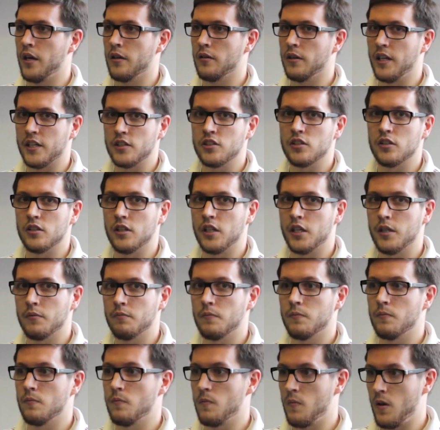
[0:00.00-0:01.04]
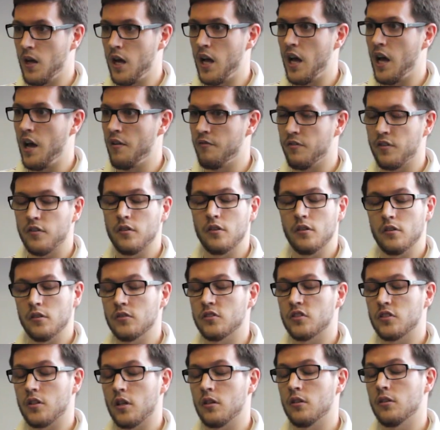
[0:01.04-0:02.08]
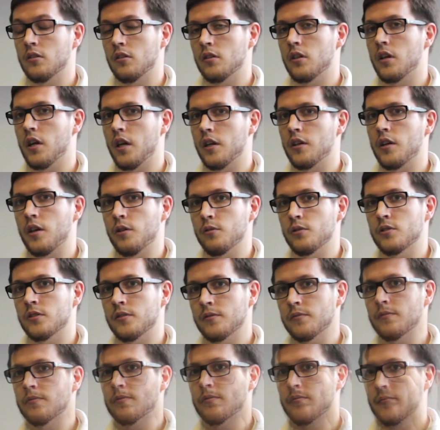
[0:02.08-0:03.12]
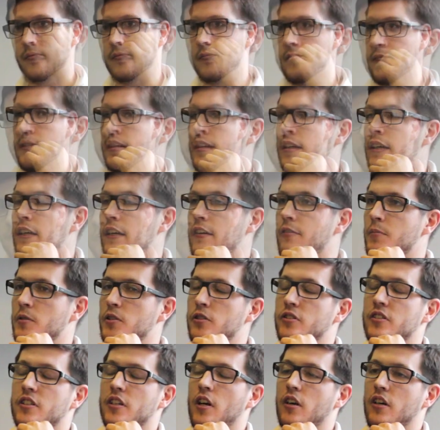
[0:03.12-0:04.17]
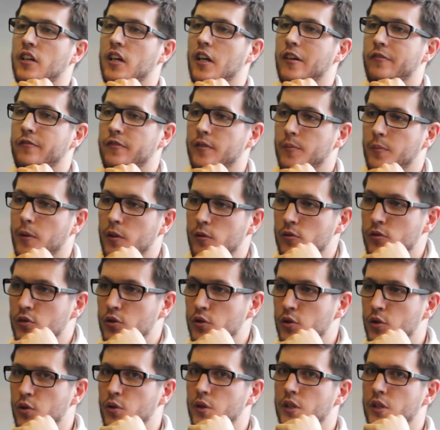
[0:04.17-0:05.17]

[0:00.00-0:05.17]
Literally everything's done in-house. I've been using ArtCAM for about 2